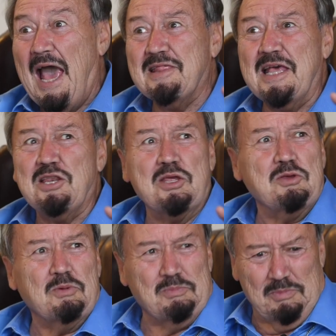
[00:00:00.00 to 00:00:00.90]
And
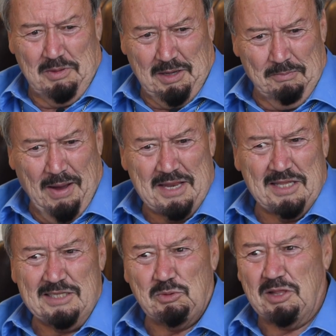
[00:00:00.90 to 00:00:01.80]
then you
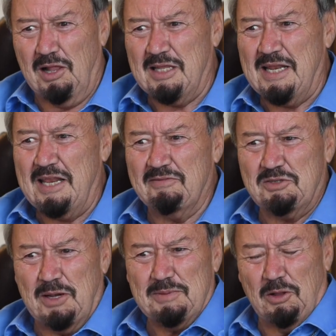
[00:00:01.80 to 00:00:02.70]
combine these with all the
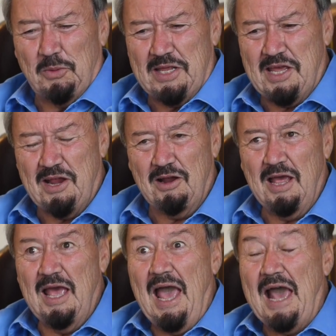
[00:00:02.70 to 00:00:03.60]
native tribes already
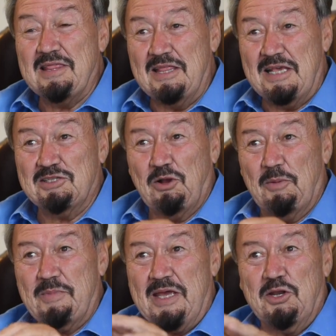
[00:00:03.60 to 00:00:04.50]
here, and then they
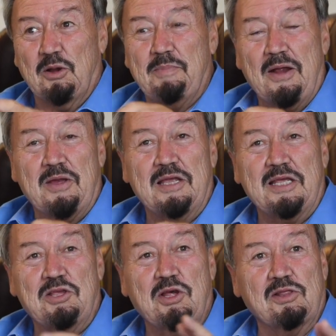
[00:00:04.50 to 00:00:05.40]
start
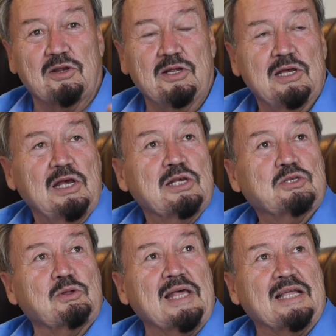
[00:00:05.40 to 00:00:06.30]
intermarrying each other,
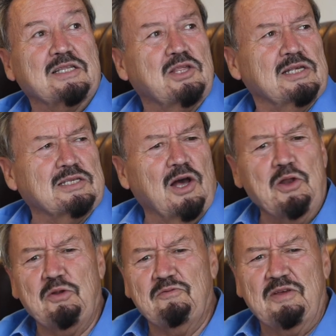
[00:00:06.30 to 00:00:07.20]
so that just
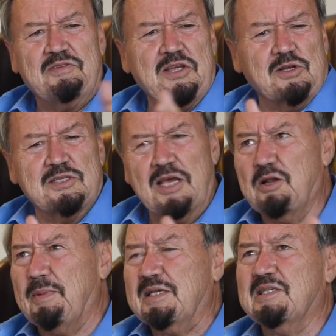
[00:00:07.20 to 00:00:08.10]
150 years
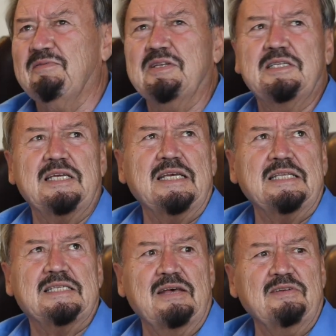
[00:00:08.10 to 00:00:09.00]
later, by
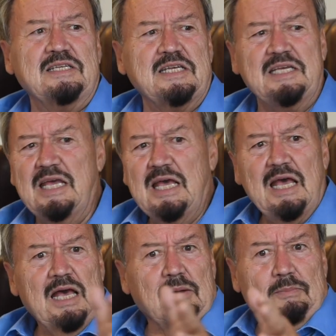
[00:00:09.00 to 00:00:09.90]
1770,
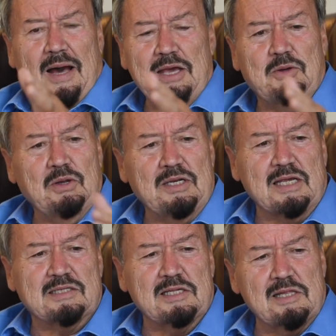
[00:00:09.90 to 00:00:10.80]
my
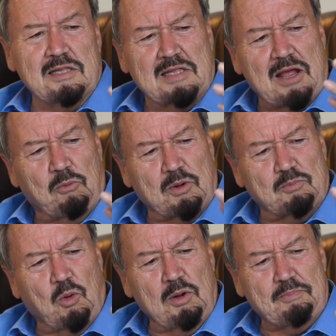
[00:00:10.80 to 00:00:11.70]
goodness, there
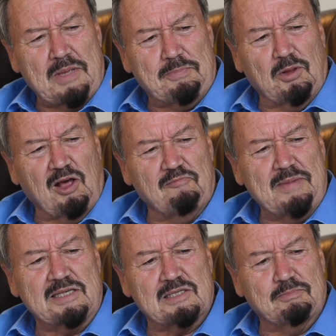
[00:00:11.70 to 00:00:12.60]
were more people
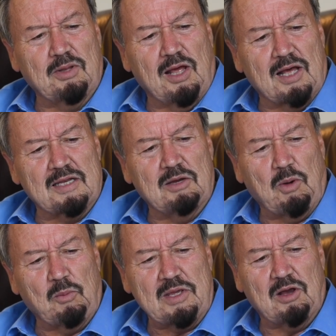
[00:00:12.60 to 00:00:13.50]
of mixed
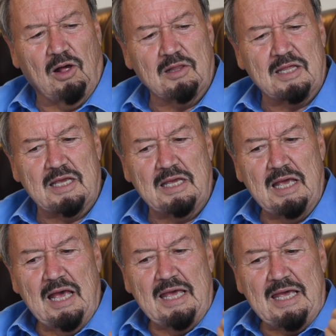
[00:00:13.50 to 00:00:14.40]
blood, what we call the
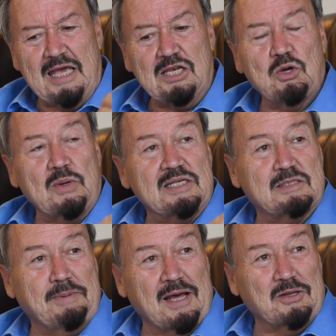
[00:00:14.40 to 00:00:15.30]

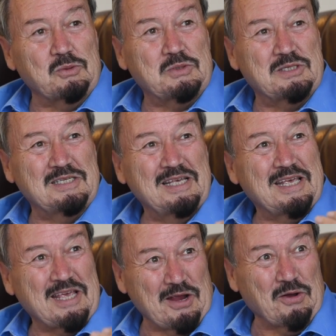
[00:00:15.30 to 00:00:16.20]
Indo-Hispanos,
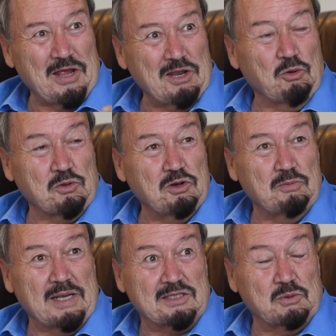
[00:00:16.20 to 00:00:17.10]
here in
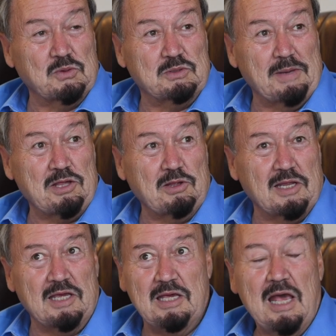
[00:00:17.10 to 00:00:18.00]
northern New Mexico
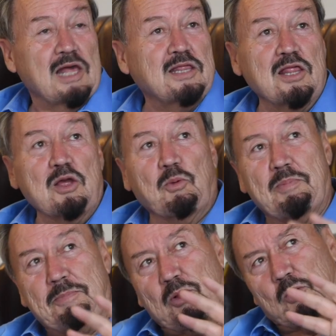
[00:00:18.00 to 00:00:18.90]
especially, than there
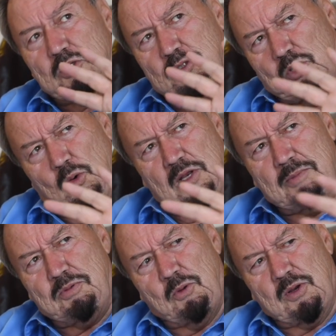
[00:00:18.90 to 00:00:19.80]
were people who were
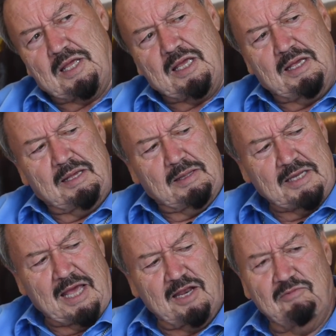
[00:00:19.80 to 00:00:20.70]
totally purely
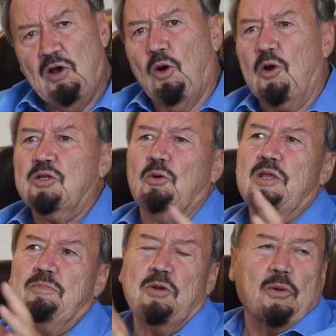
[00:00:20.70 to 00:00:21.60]
native or
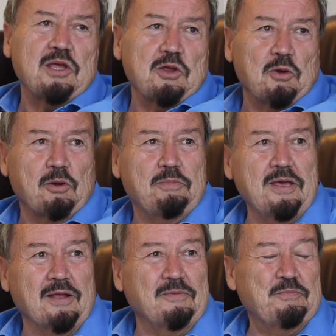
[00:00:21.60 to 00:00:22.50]
totally purely
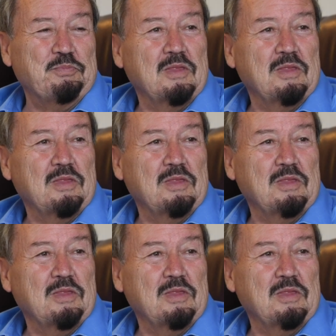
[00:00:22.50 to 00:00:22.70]
European,